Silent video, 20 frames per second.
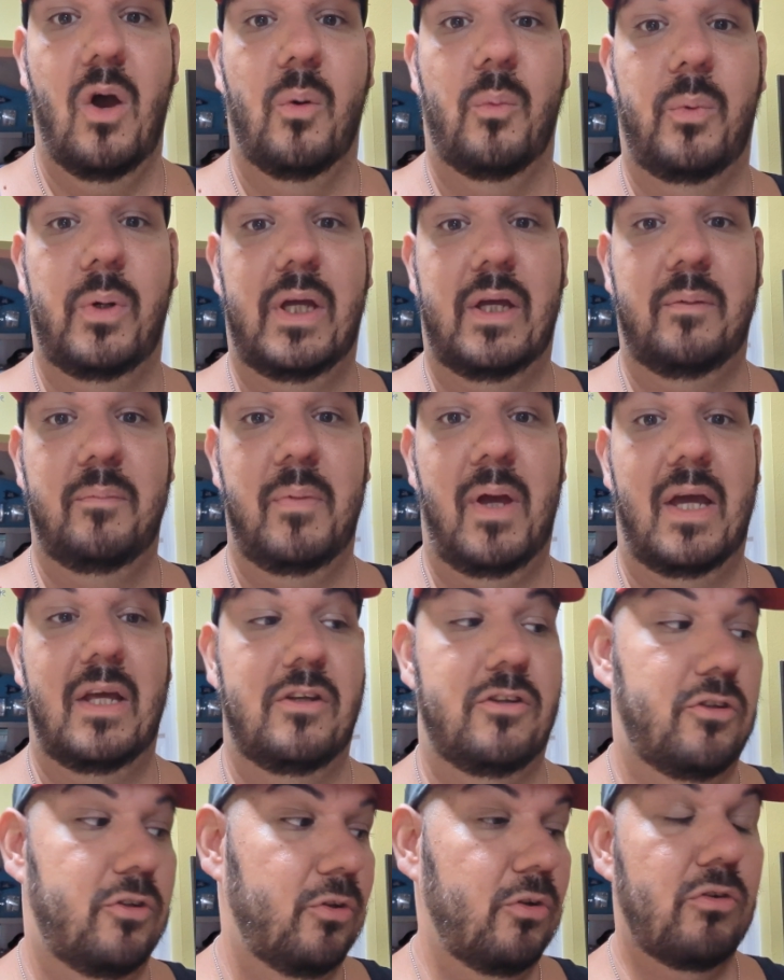We
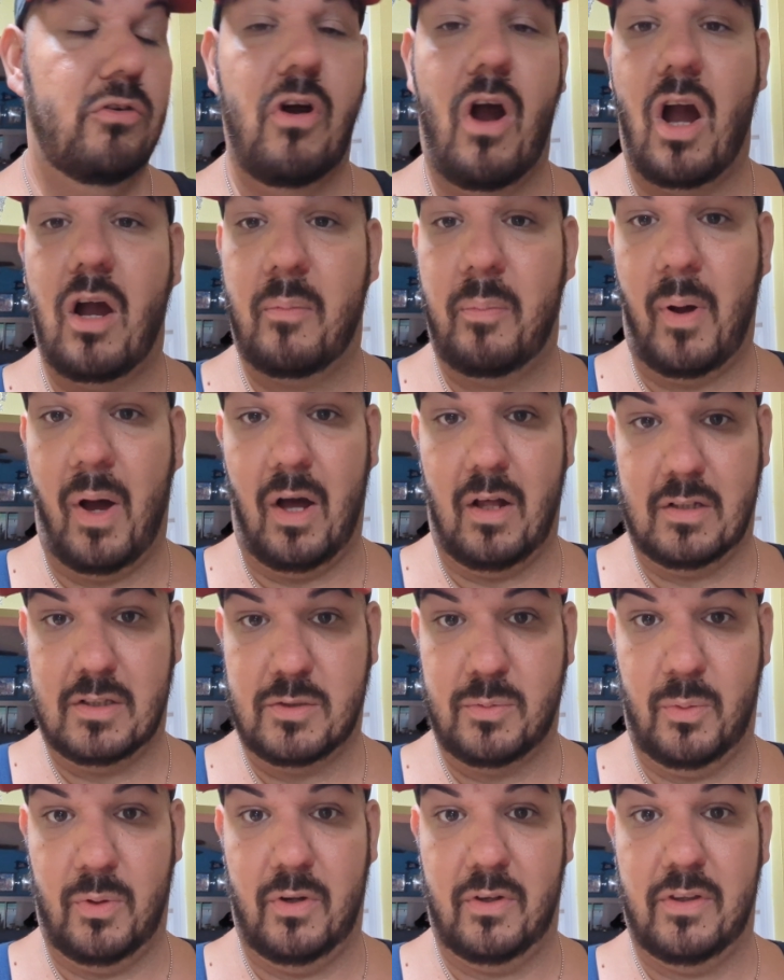made two crock
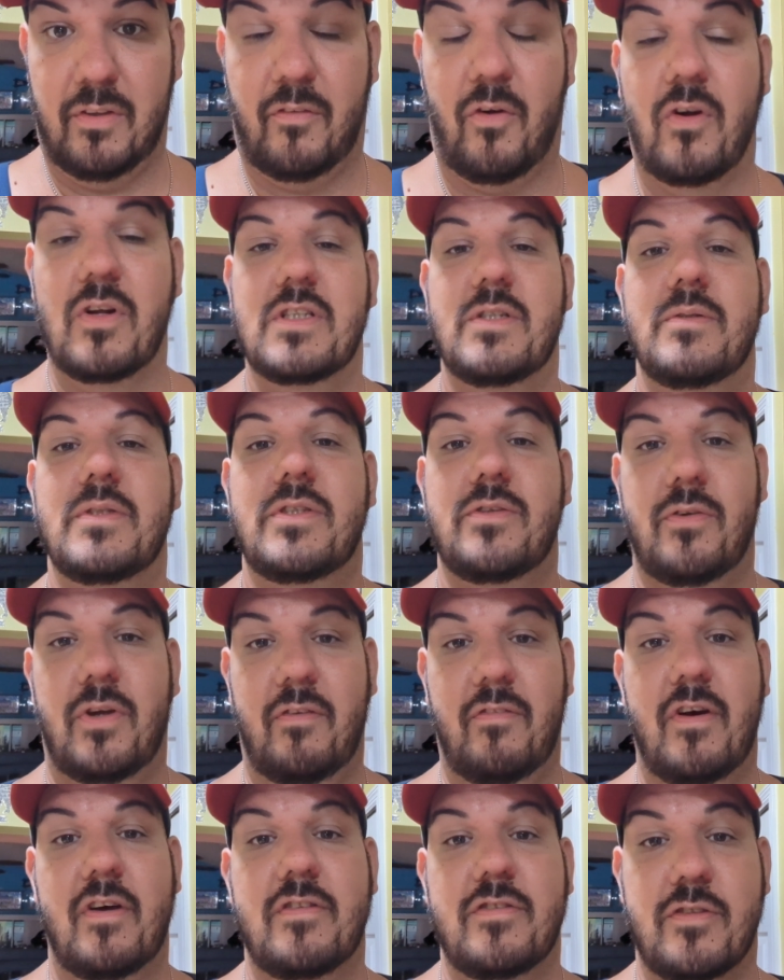pots worth. Of course, there's three
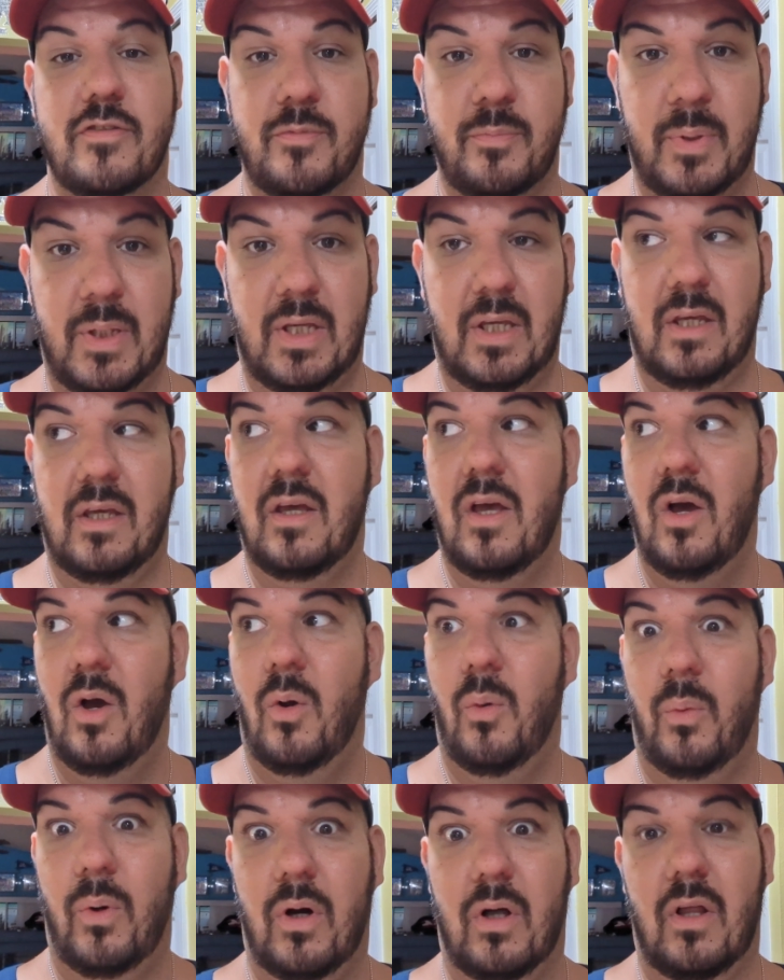of us. It was me,
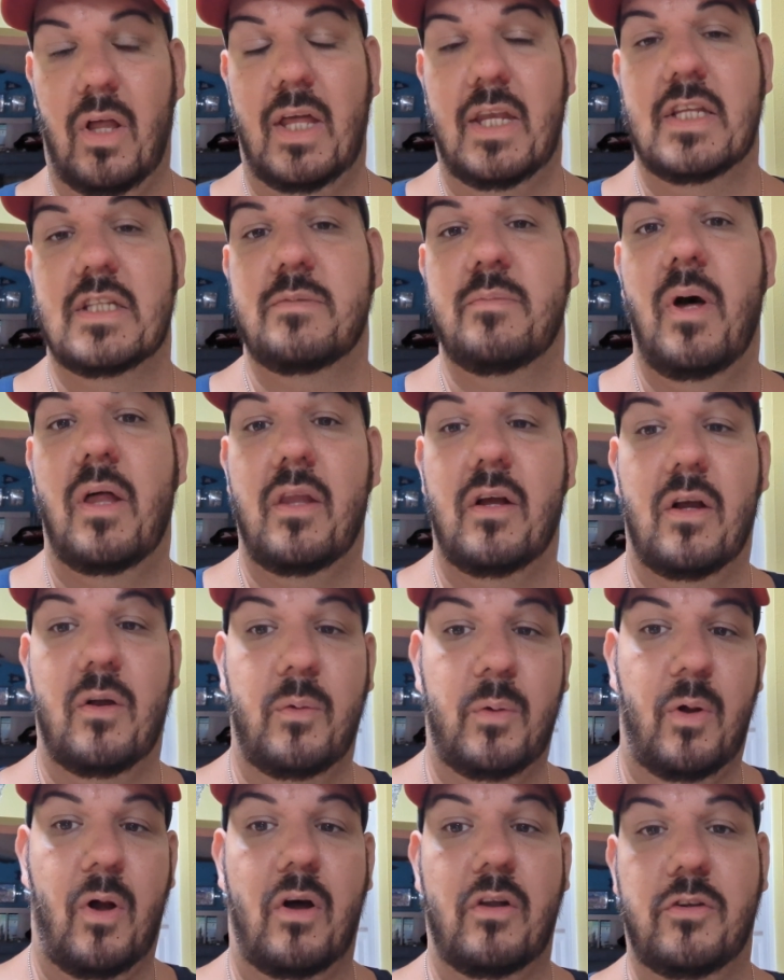Will, and his mother.
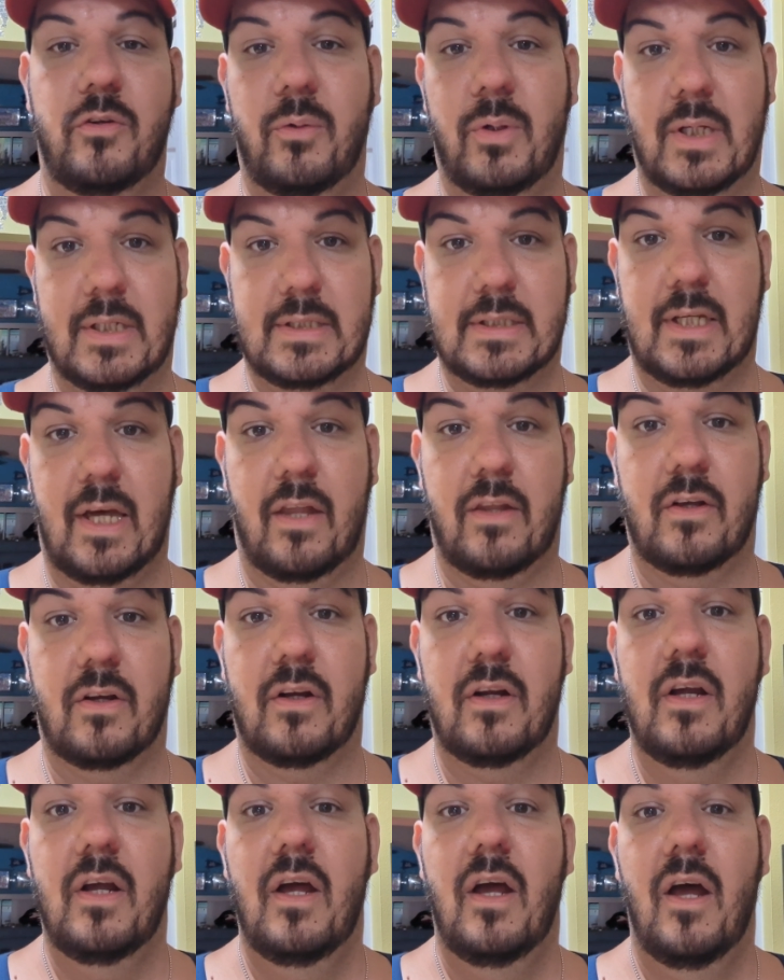We were all doing it
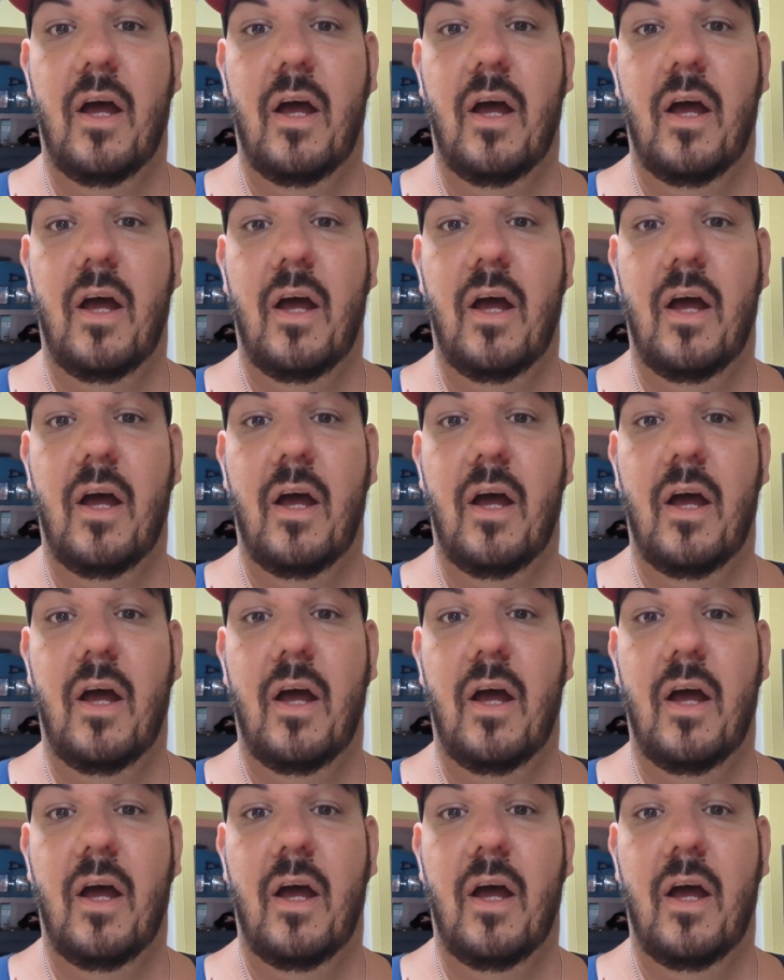together.